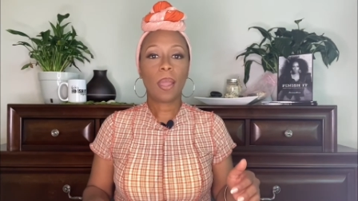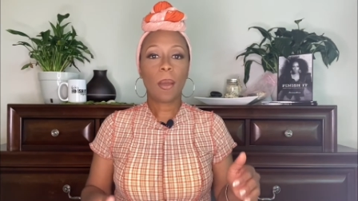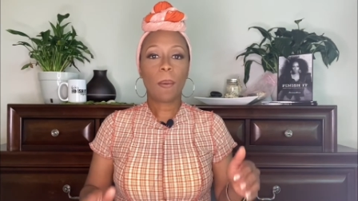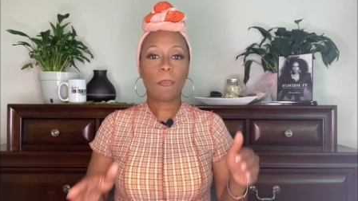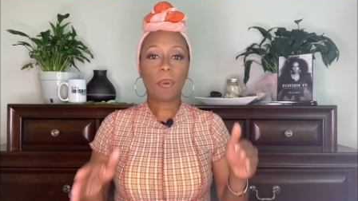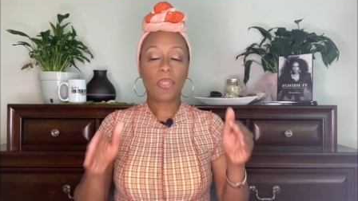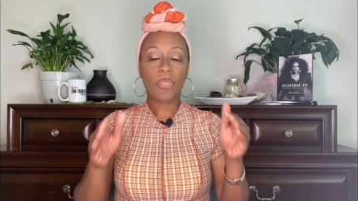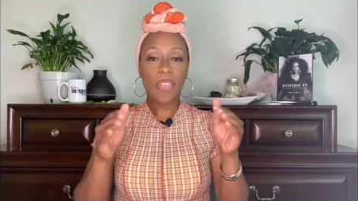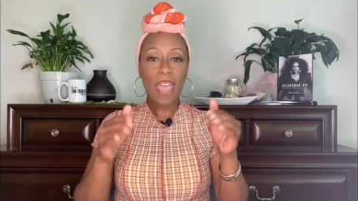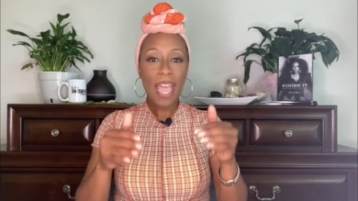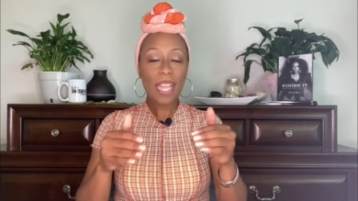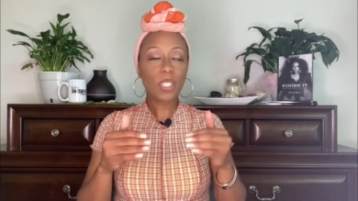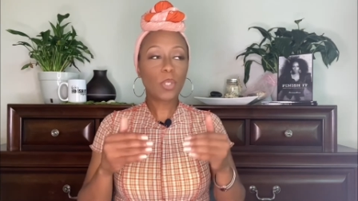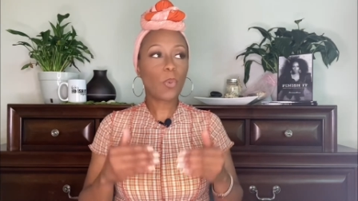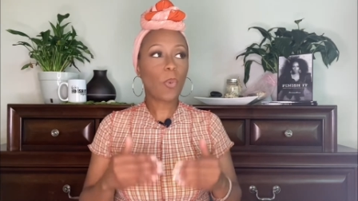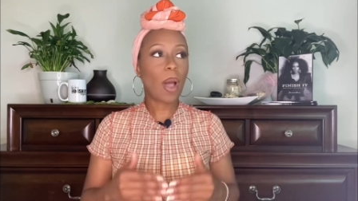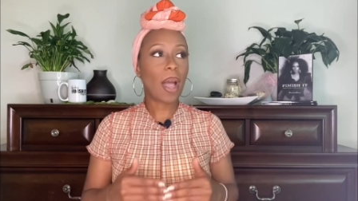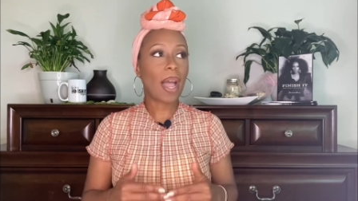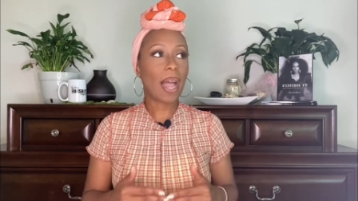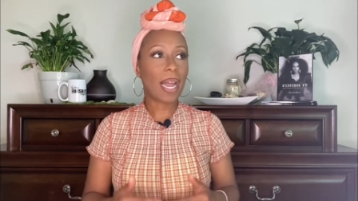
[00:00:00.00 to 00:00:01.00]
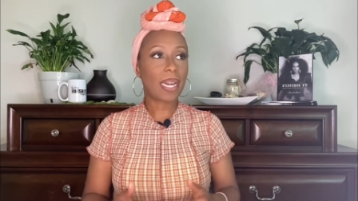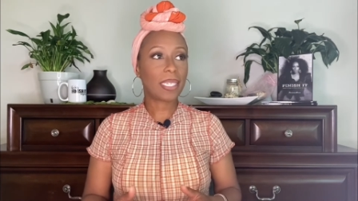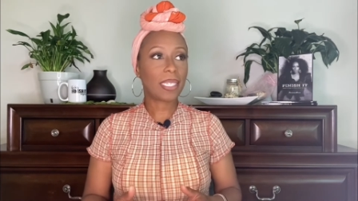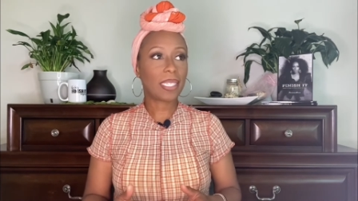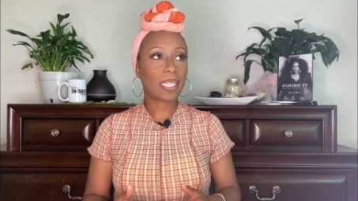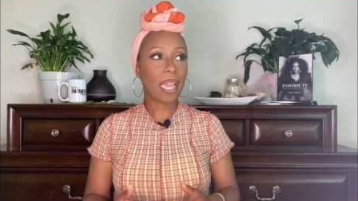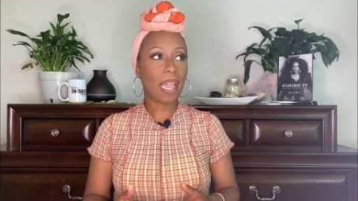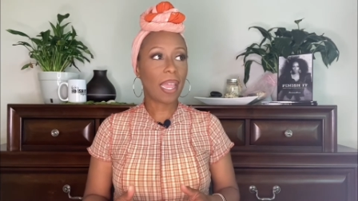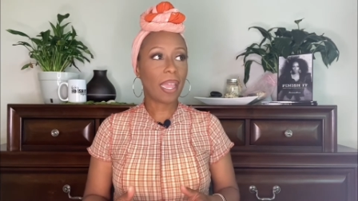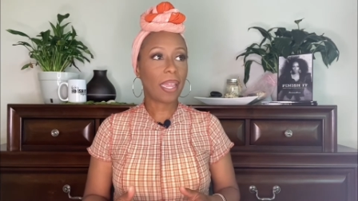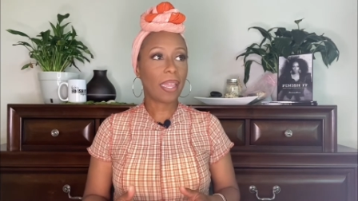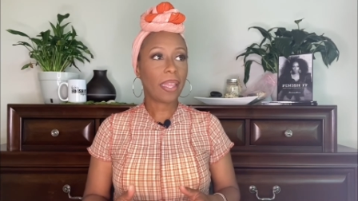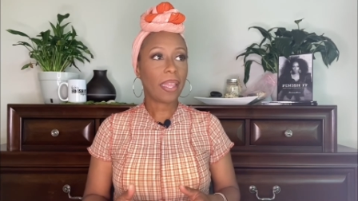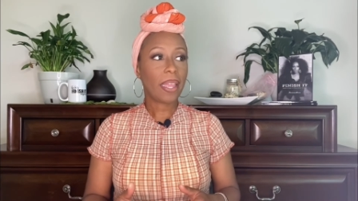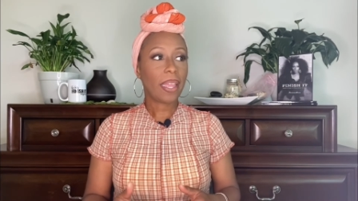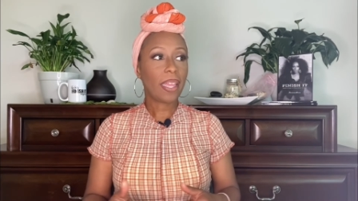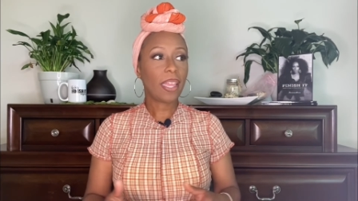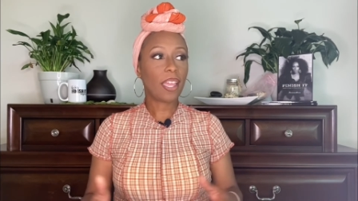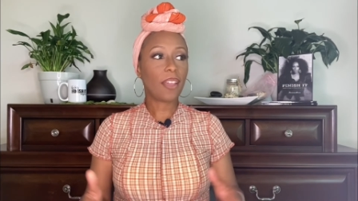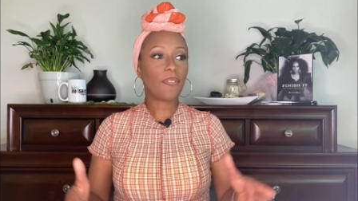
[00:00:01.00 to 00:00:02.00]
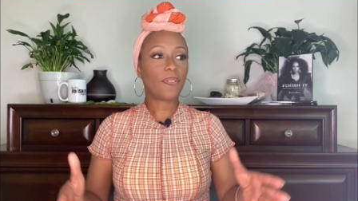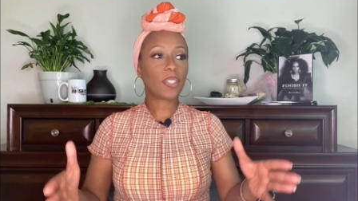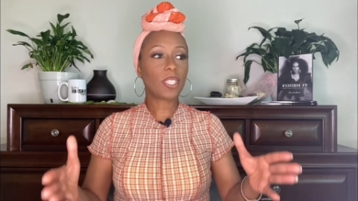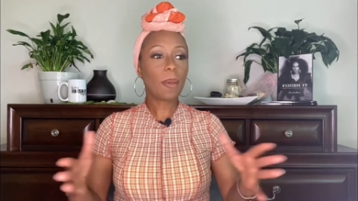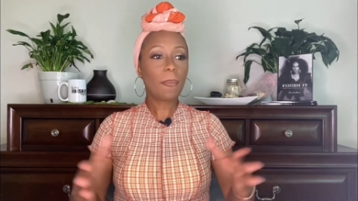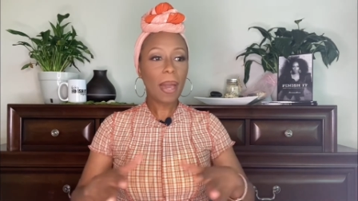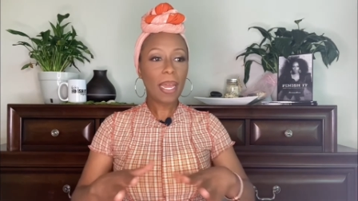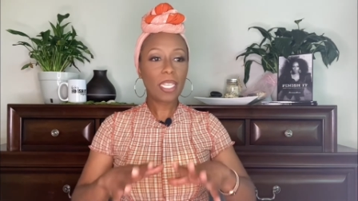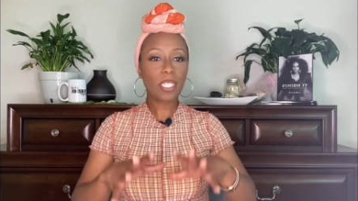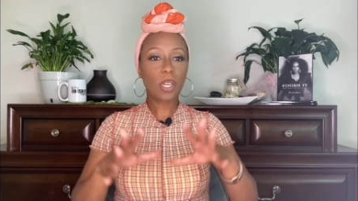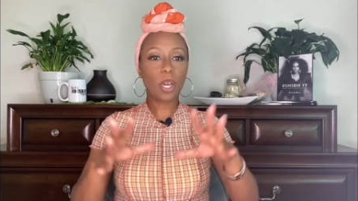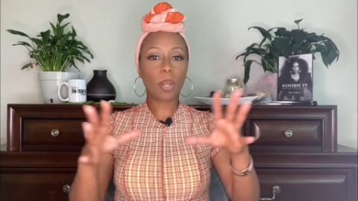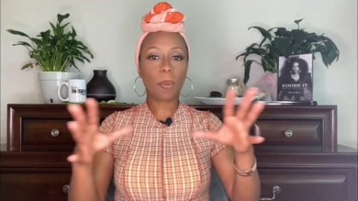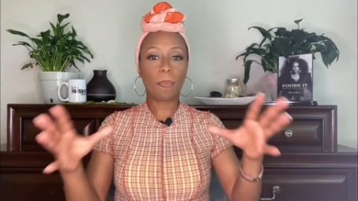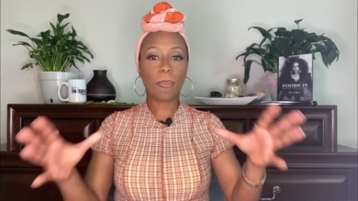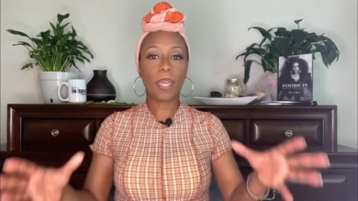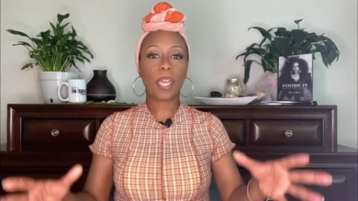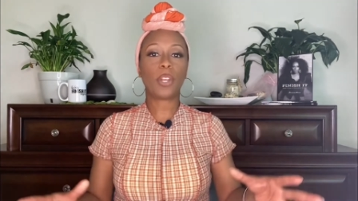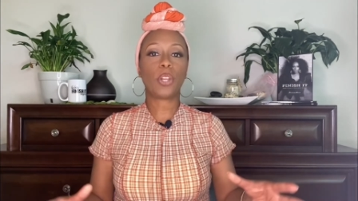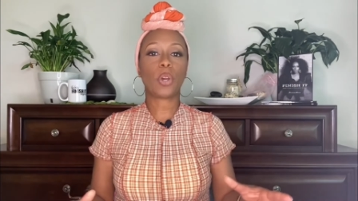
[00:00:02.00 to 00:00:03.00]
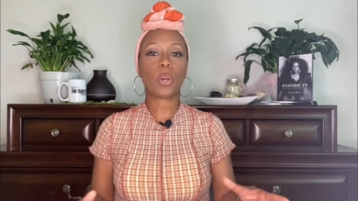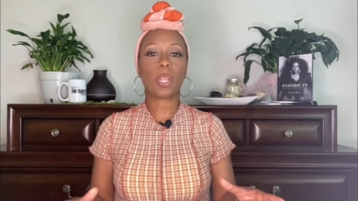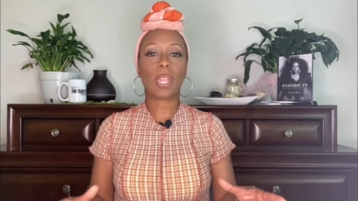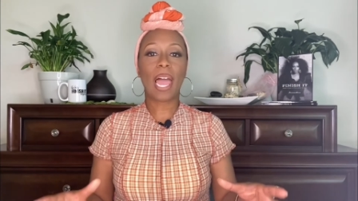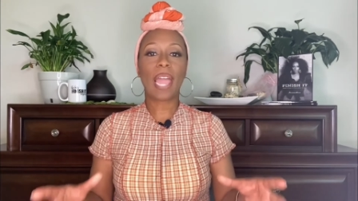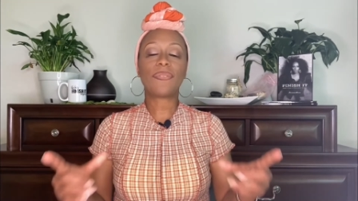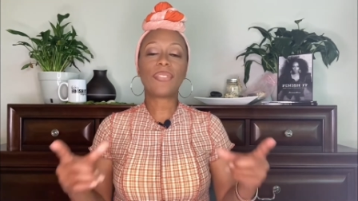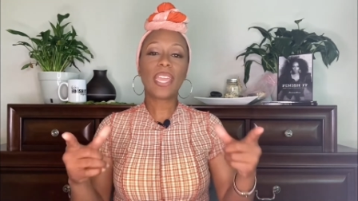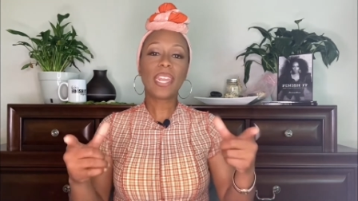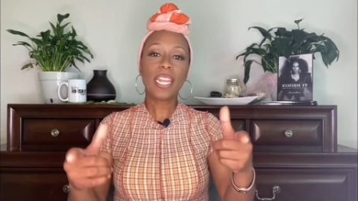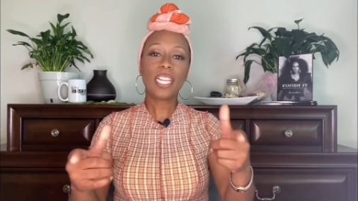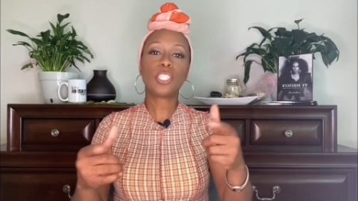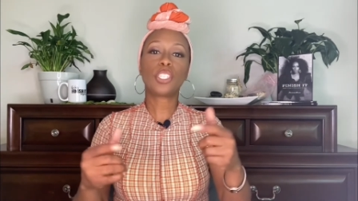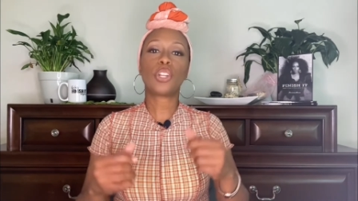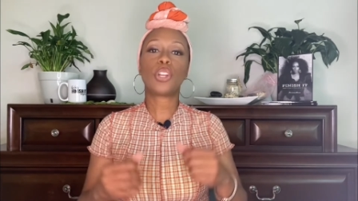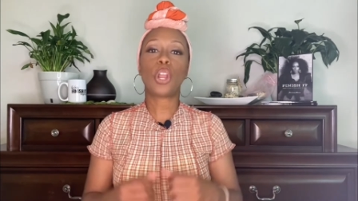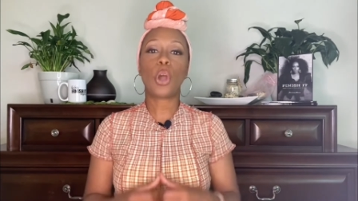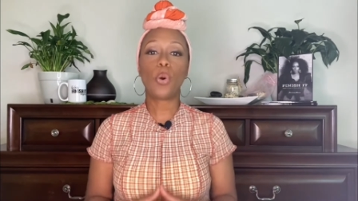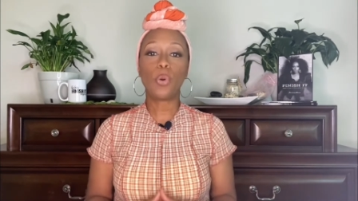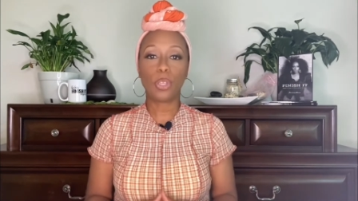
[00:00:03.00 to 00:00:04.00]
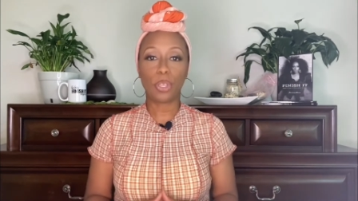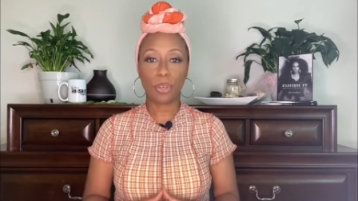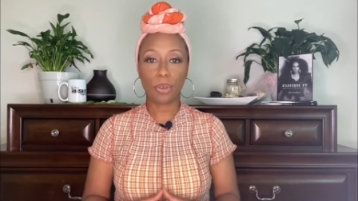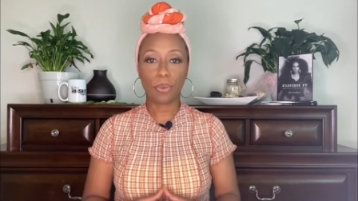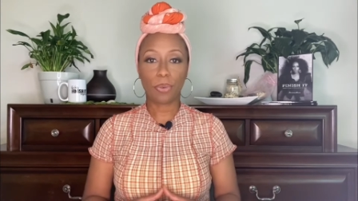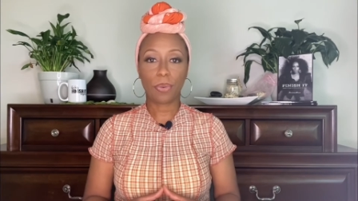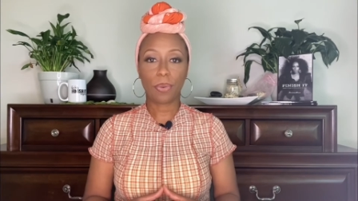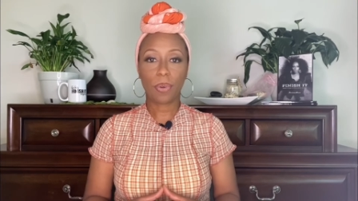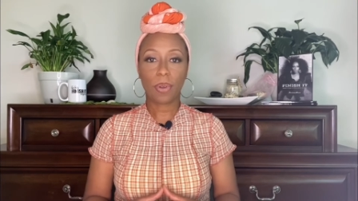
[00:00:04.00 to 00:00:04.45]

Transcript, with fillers: But that's why I say if somebody's going to be in your life, they need to know you.